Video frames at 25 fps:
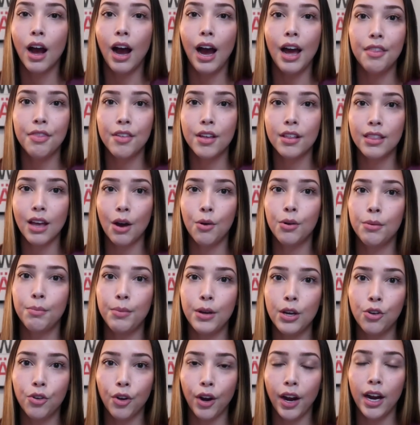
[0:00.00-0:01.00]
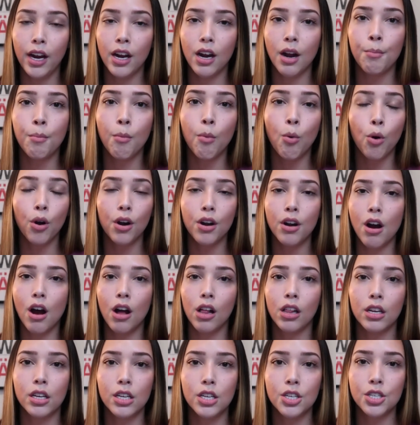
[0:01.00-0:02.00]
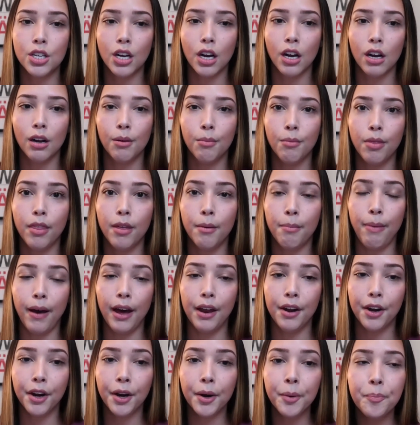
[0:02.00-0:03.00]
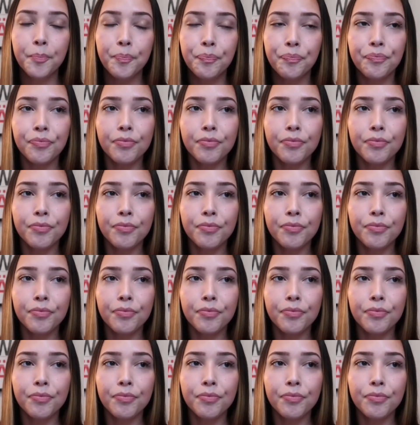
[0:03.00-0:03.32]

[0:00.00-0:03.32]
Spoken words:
I think that would be great. More knowledge, the better.